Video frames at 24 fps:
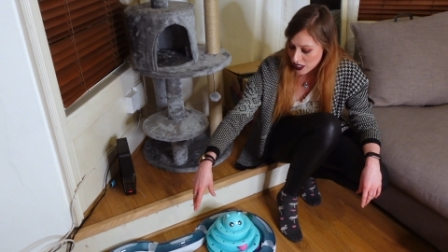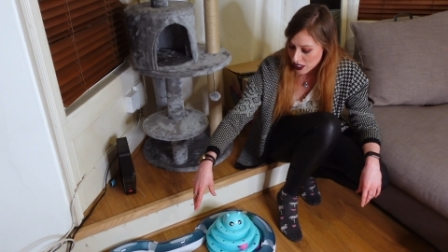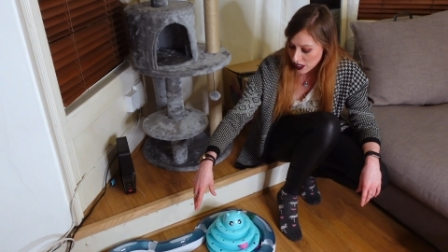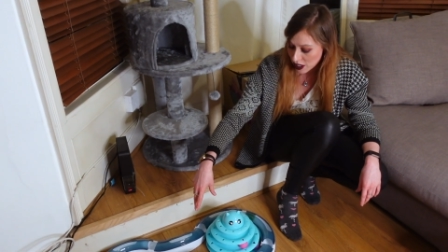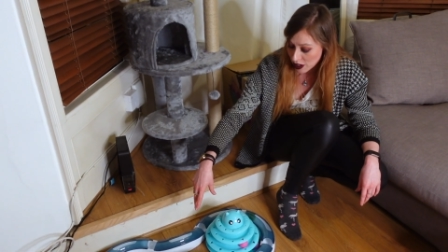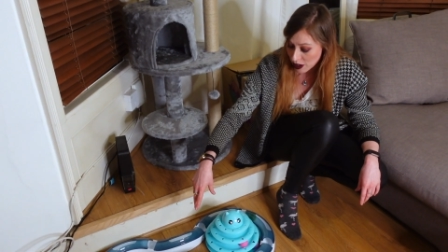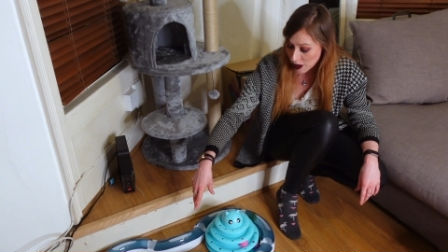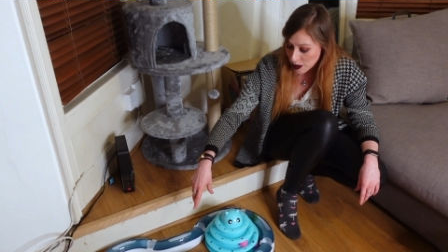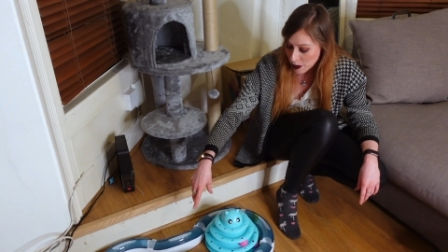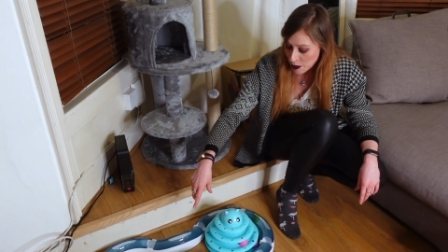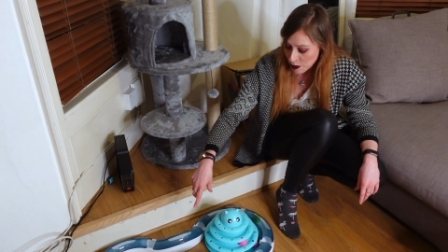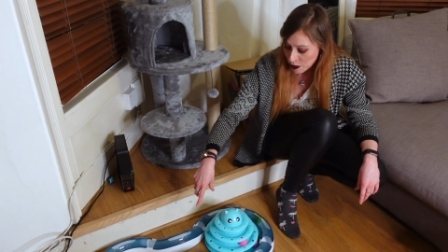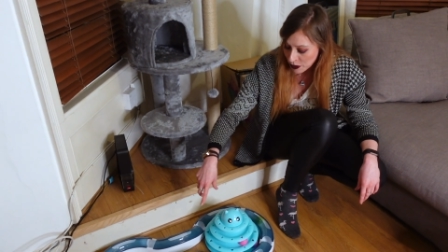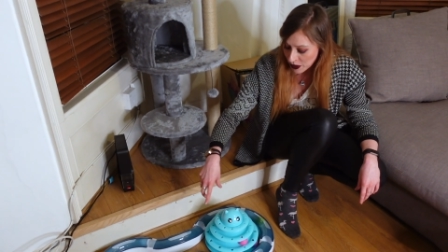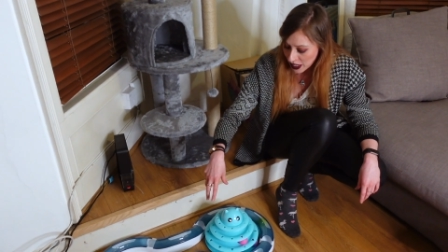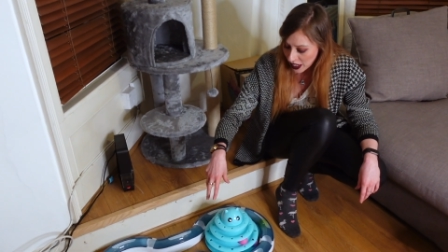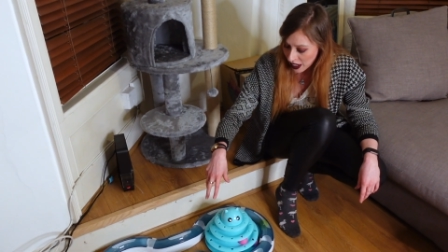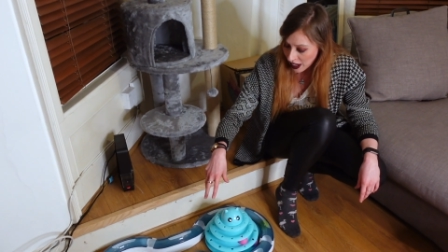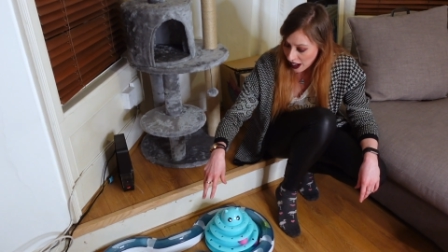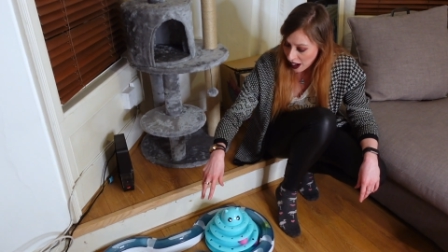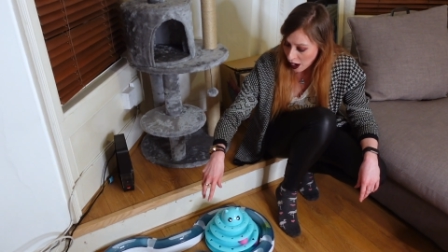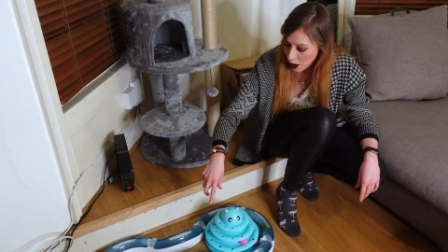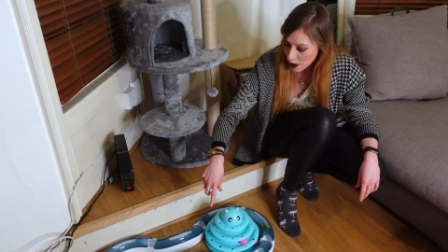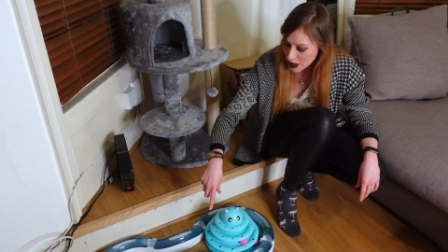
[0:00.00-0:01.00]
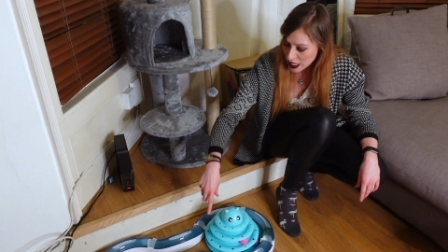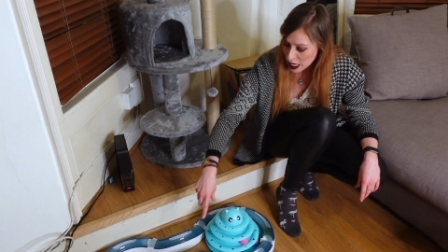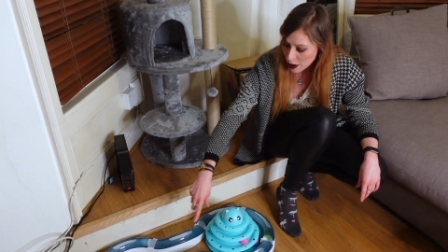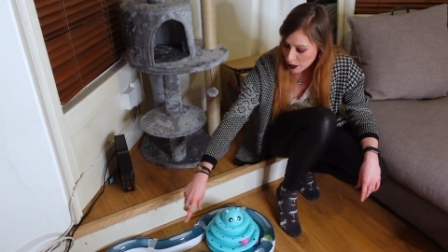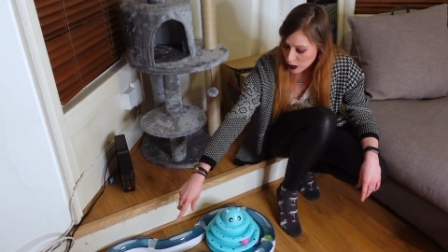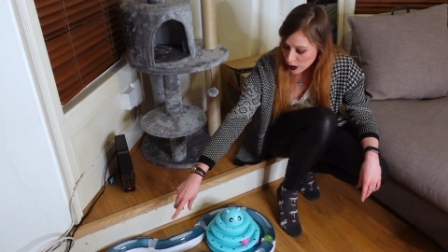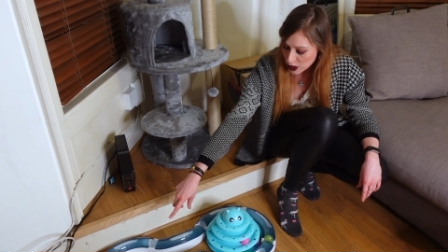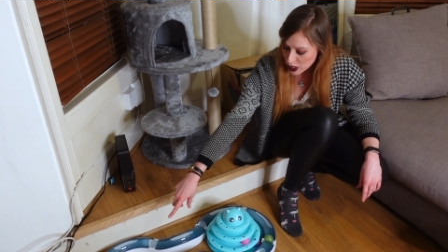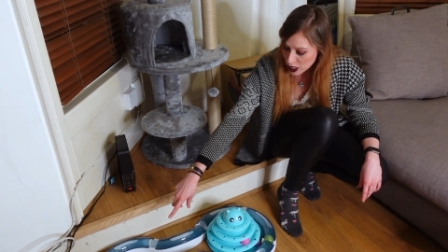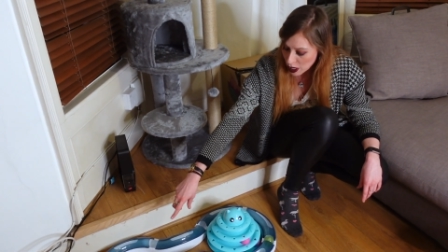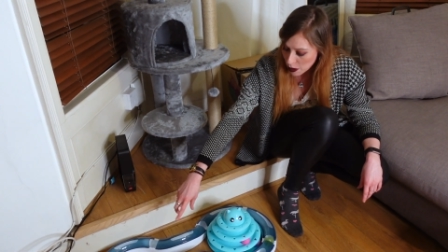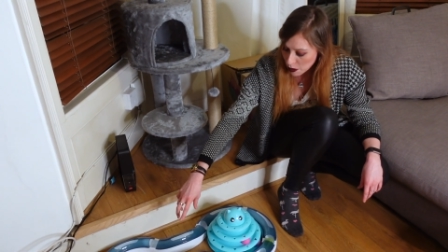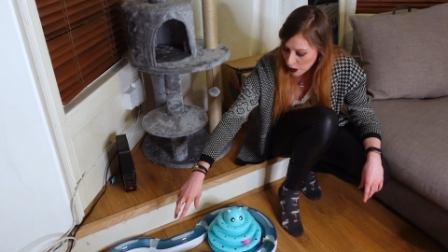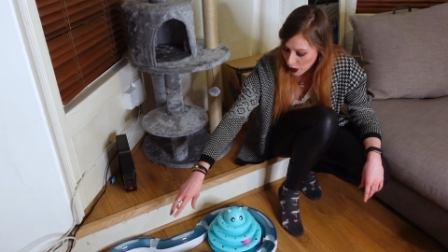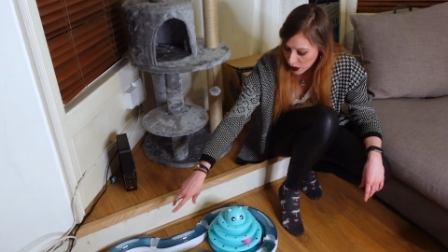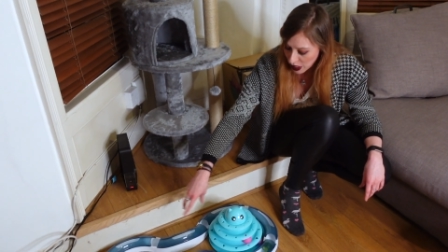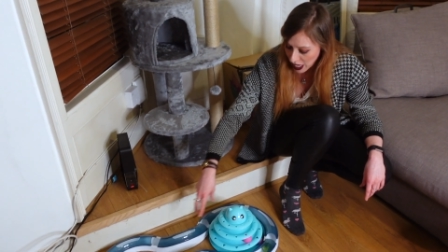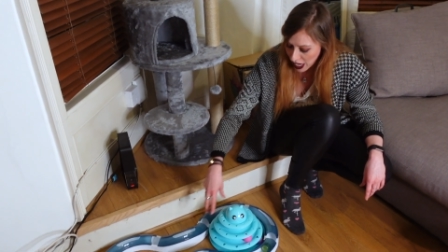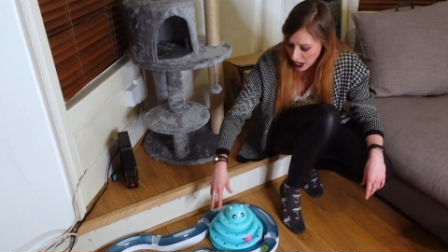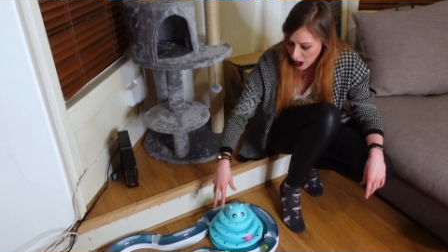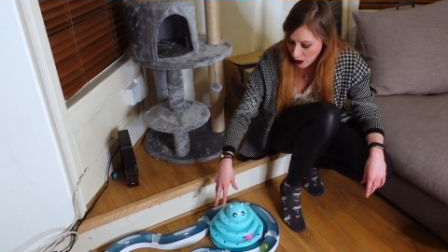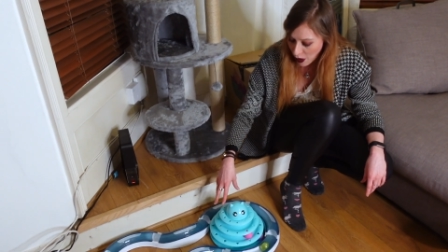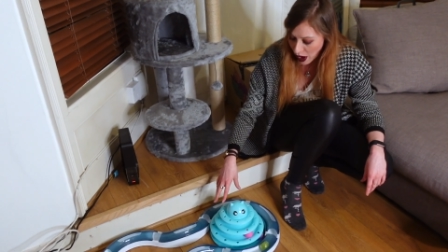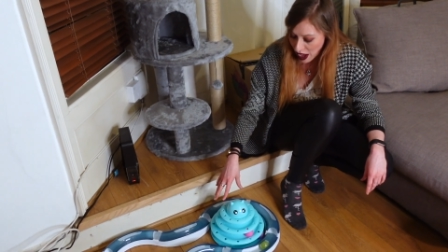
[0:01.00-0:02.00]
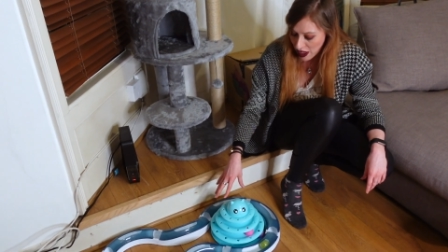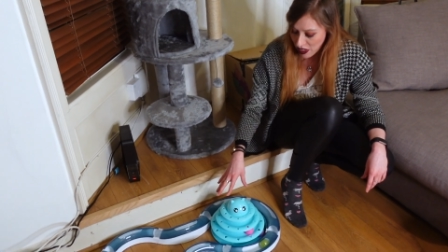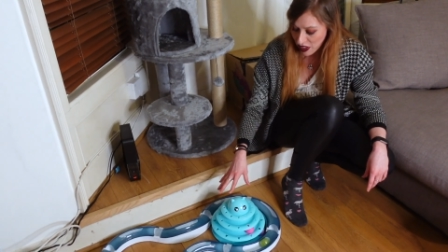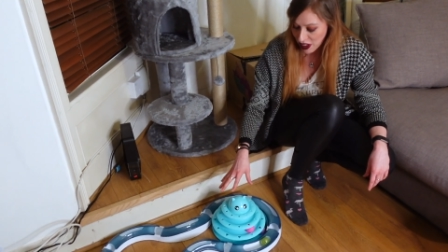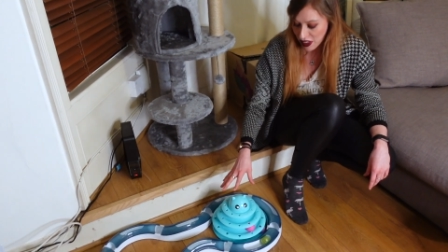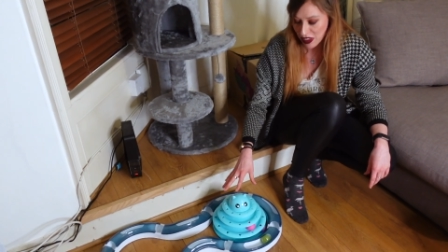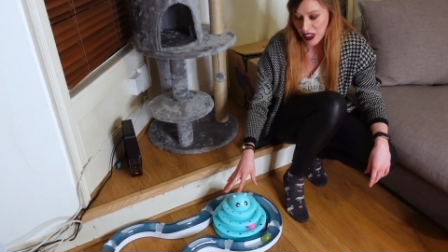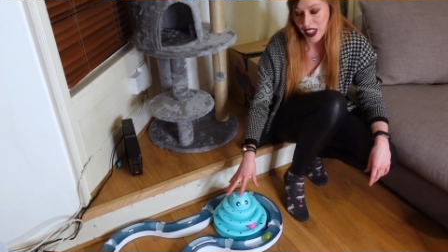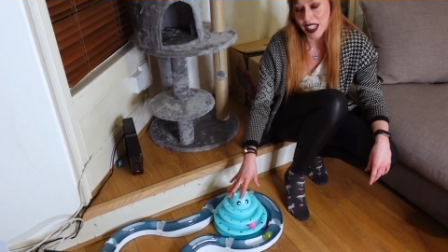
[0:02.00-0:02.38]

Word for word: to, I was able to build it in a way that